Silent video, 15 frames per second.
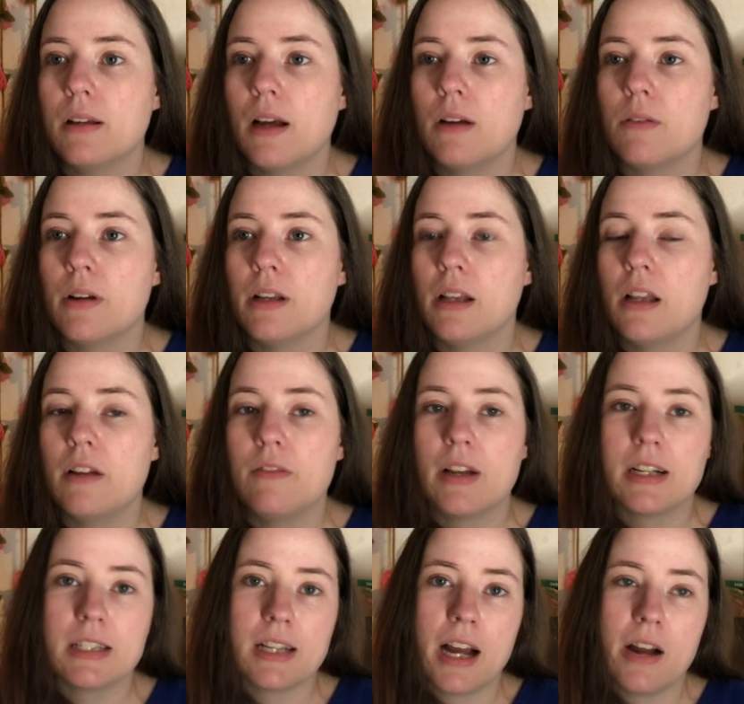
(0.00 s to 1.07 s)
I really love
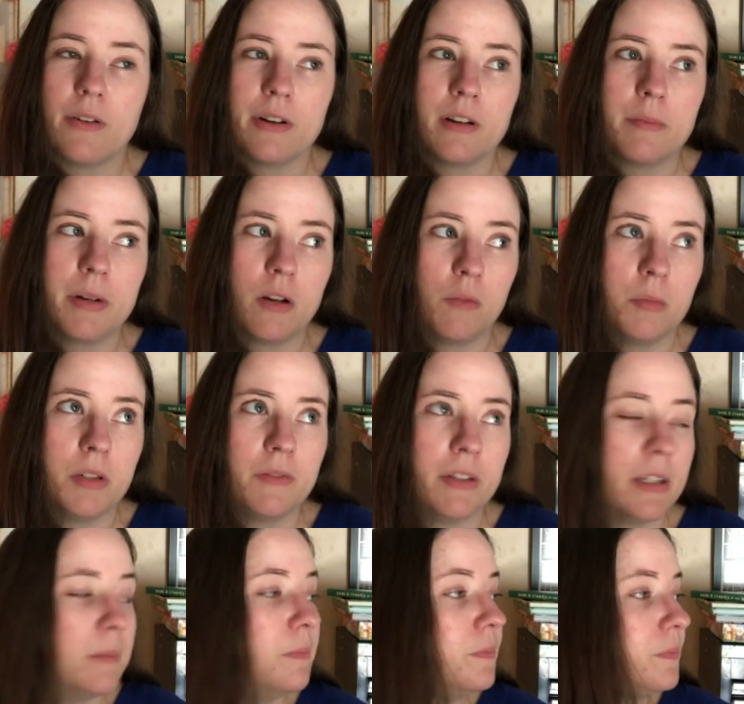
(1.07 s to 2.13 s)
like Skyrim and
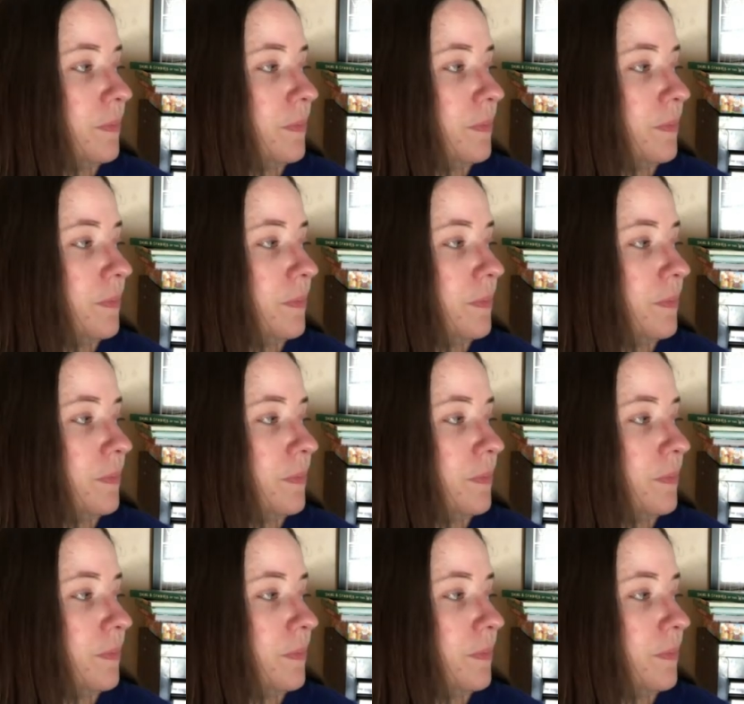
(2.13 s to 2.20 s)
Oblivion.